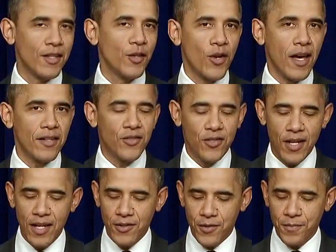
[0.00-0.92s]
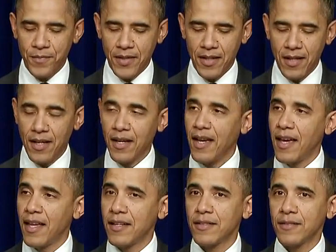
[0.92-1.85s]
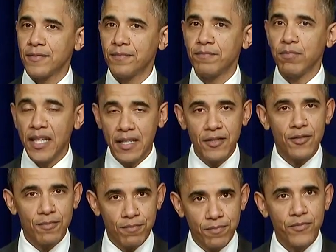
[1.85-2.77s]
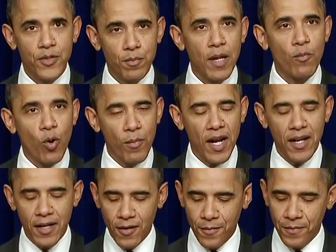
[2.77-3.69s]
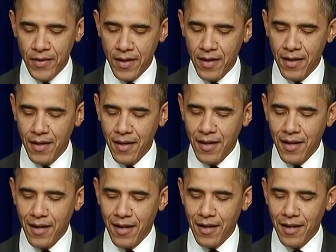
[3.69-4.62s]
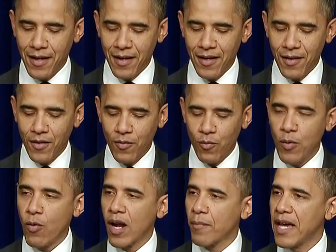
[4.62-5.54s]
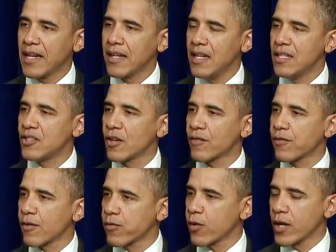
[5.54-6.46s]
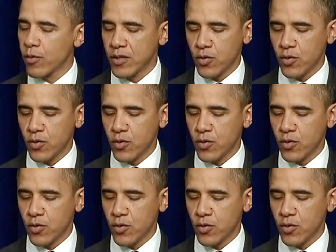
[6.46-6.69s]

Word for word: the United States. Uh, and please spend more money here. Uh, we want to make it easier for frequent